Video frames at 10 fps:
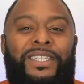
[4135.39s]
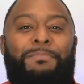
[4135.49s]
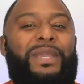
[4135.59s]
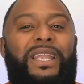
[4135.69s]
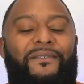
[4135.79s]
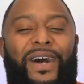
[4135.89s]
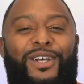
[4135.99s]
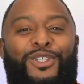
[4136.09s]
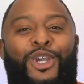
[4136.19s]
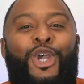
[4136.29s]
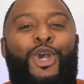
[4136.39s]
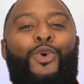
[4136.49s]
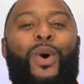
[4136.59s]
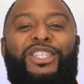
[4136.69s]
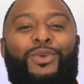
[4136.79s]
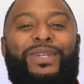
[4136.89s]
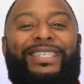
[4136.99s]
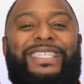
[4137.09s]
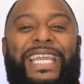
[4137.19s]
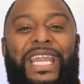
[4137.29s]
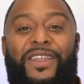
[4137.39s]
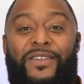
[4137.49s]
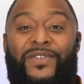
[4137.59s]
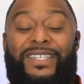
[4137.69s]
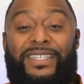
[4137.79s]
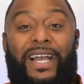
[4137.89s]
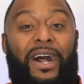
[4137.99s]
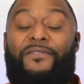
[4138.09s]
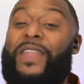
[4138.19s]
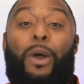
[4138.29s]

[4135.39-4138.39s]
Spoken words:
to many of us who want to receive stuff